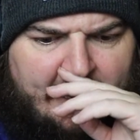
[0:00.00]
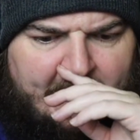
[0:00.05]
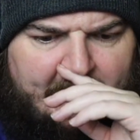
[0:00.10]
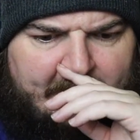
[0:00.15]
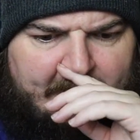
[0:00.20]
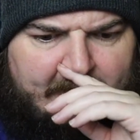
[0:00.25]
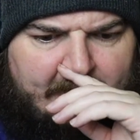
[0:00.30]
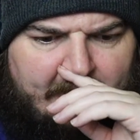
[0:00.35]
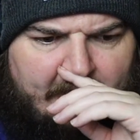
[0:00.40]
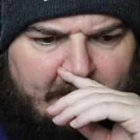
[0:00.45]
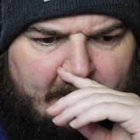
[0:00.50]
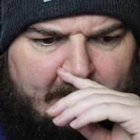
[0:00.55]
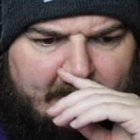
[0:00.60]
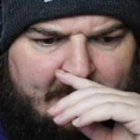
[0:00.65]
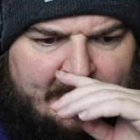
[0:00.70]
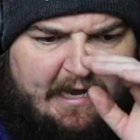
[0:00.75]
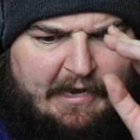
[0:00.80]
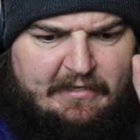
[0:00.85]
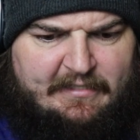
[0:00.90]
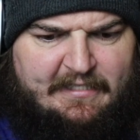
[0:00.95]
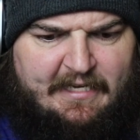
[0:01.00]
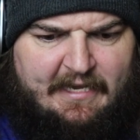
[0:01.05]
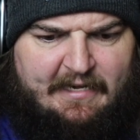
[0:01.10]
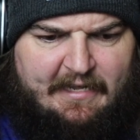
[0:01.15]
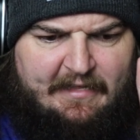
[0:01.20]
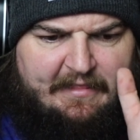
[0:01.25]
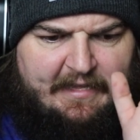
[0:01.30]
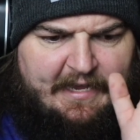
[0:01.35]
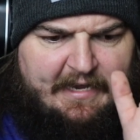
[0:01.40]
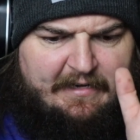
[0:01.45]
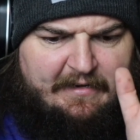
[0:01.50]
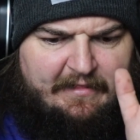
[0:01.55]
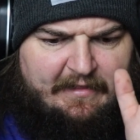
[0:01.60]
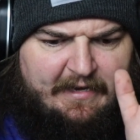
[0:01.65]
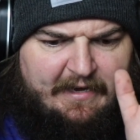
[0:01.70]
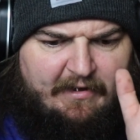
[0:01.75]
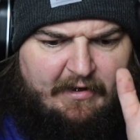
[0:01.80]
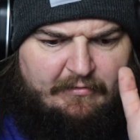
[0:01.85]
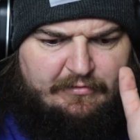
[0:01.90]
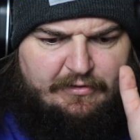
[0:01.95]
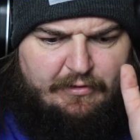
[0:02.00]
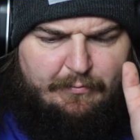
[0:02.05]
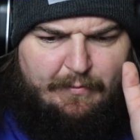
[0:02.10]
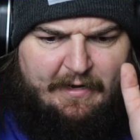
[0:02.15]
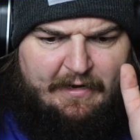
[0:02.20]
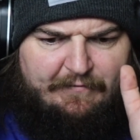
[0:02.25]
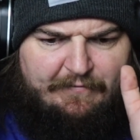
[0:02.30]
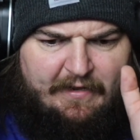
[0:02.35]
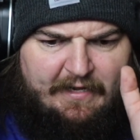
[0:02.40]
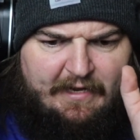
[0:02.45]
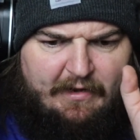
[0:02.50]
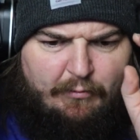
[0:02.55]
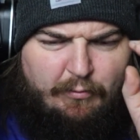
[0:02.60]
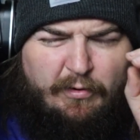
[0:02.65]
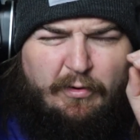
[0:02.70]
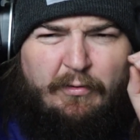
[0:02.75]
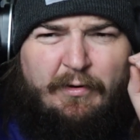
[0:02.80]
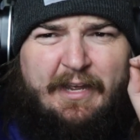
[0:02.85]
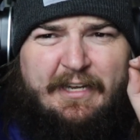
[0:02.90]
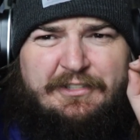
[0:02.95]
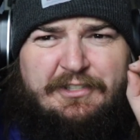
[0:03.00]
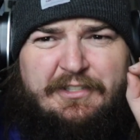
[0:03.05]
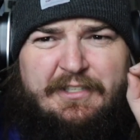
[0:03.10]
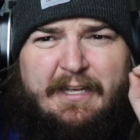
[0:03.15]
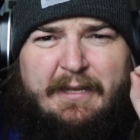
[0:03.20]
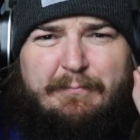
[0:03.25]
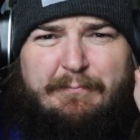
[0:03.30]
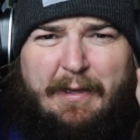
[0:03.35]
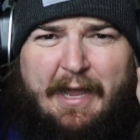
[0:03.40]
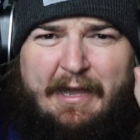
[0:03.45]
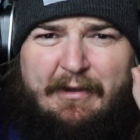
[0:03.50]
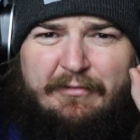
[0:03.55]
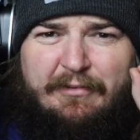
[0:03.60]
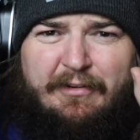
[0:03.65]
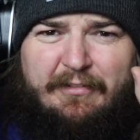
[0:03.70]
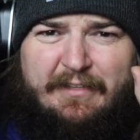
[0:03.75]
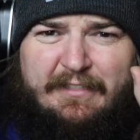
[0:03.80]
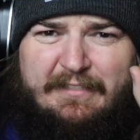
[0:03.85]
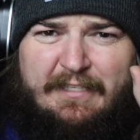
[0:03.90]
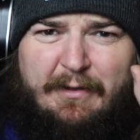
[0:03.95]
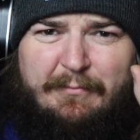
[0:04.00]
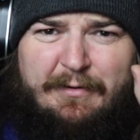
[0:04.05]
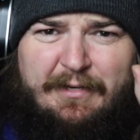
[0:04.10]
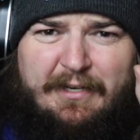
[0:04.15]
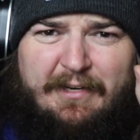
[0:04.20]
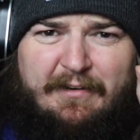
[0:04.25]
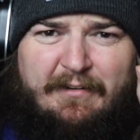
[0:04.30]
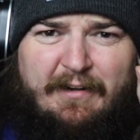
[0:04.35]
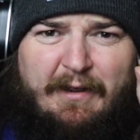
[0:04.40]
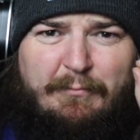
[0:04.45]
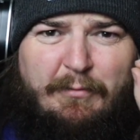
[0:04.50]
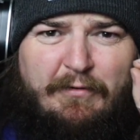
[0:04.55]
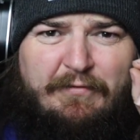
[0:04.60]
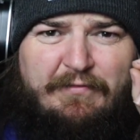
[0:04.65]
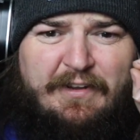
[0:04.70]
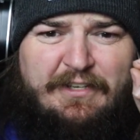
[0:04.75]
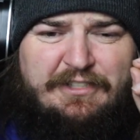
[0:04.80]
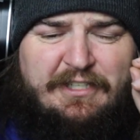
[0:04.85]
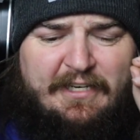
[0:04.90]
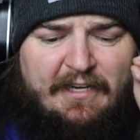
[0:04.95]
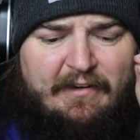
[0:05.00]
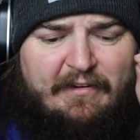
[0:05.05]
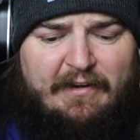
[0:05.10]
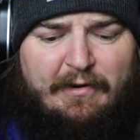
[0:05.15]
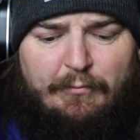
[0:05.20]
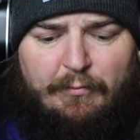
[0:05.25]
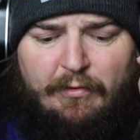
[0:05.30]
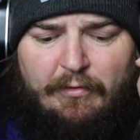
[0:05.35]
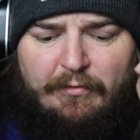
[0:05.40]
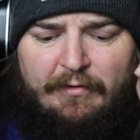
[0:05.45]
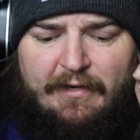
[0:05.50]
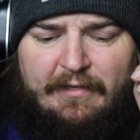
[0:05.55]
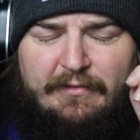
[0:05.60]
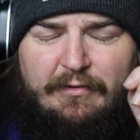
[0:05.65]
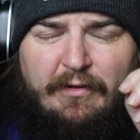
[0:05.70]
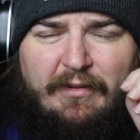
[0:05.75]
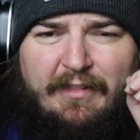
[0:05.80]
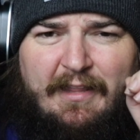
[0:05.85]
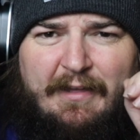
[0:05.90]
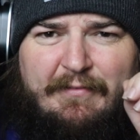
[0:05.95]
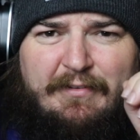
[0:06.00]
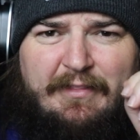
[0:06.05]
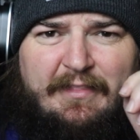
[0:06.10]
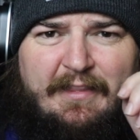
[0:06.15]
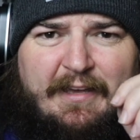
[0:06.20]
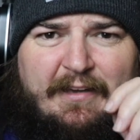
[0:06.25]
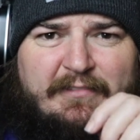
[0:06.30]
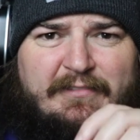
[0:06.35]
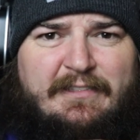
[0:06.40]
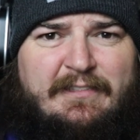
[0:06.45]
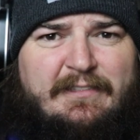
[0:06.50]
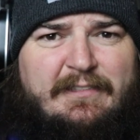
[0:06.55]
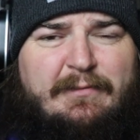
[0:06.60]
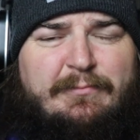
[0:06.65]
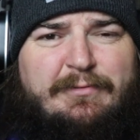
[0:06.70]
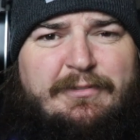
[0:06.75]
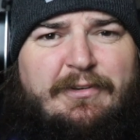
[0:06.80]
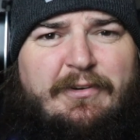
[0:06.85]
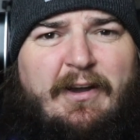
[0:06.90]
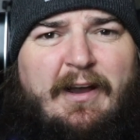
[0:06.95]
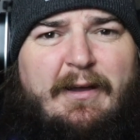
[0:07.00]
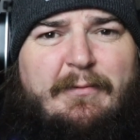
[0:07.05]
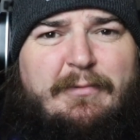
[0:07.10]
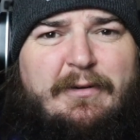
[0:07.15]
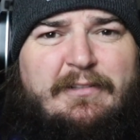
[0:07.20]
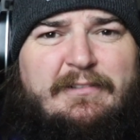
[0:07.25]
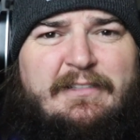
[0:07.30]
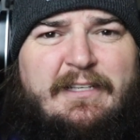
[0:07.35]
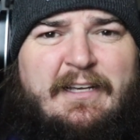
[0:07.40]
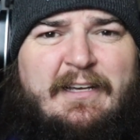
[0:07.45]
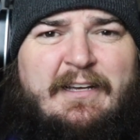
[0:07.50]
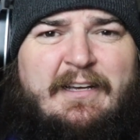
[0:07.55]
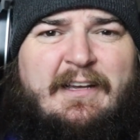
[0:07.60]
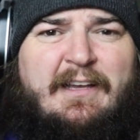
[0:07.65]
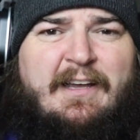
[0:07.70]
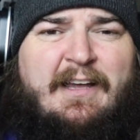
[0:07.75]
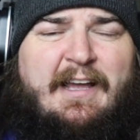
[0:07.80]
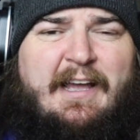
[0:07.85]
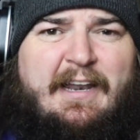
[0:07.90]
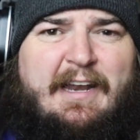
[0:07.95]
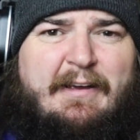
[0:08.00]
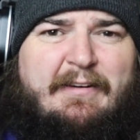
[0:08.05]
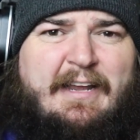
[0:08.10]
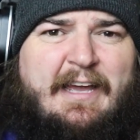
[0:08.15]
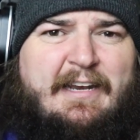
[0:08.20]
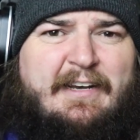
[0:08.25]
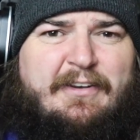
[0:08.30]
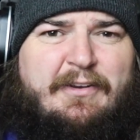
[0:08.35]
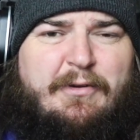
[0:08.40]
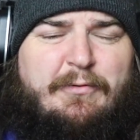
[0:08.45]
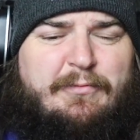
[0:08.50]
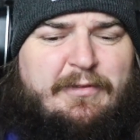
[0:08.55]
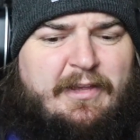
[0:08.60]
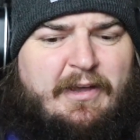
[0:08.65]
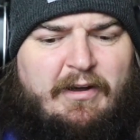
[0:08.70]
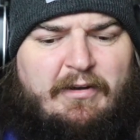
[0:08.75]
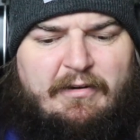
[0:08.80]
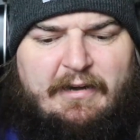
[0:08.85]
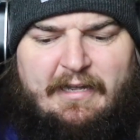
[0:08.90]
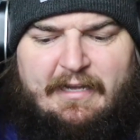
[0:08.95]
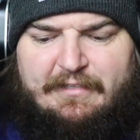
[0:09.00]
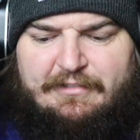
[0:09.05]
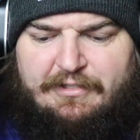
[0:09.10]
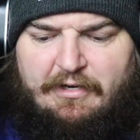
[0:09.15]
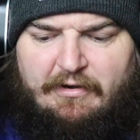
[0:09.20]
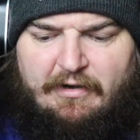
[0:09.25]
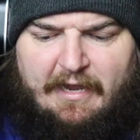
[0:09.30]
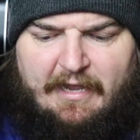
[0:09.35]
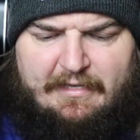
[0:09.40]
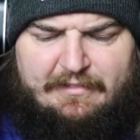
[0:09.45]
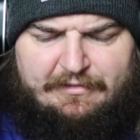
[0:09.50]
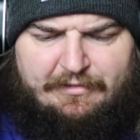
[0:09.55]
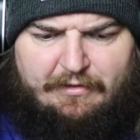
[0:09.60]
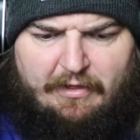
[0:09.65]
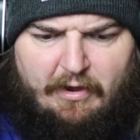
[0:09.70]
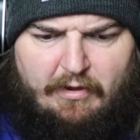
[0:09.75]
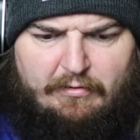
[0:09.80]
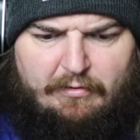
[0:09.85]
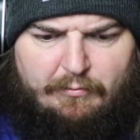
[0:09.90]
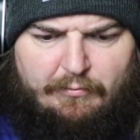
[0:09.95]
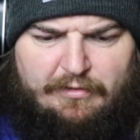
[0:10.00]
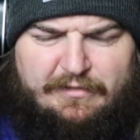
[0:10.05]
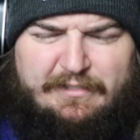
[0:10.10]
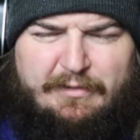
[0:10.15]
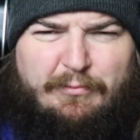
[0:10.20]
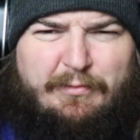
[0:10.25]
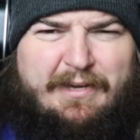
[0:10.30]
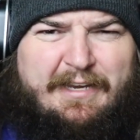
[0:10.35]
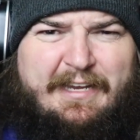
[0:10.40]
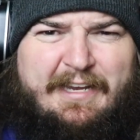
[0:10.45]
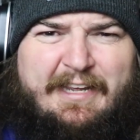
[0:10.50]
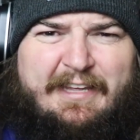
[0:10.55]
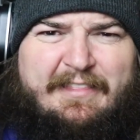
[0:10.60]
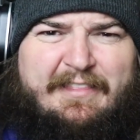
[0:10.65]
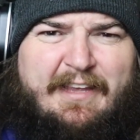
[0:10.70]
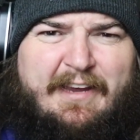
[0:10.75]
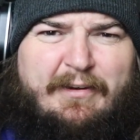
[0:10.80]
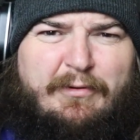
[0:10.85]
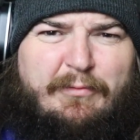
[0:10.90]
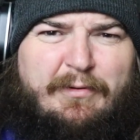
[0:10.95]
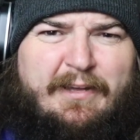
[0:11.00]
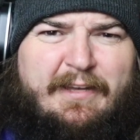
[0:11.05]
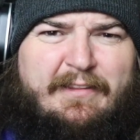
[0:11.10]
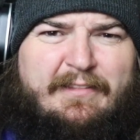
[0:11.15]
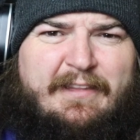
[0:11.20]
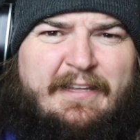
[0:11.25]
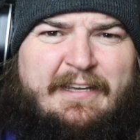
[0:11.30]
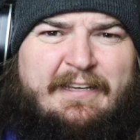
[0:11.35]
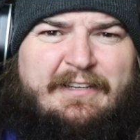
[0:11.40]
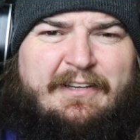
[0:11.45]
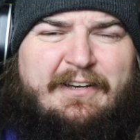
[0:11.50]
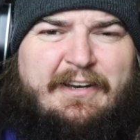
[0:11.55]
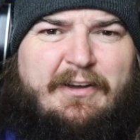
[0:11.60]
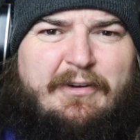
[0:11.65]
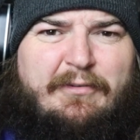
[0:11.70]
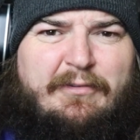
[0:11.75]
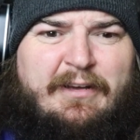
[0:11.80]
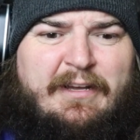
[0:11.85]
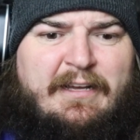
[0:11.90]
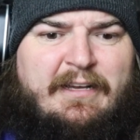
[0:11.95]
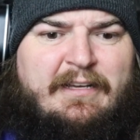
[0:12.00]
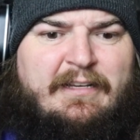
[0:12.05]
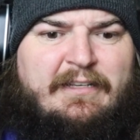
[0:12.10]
and like I said, at the end of the year, I was going to make a video. We're going to catch a 10-pounder this coming year. I'm going to fish that area, and we're going to get to 11,000 subscribers. And I've got to do it with y'all guys. Y'all guys are the only ones that we can get there with, you know.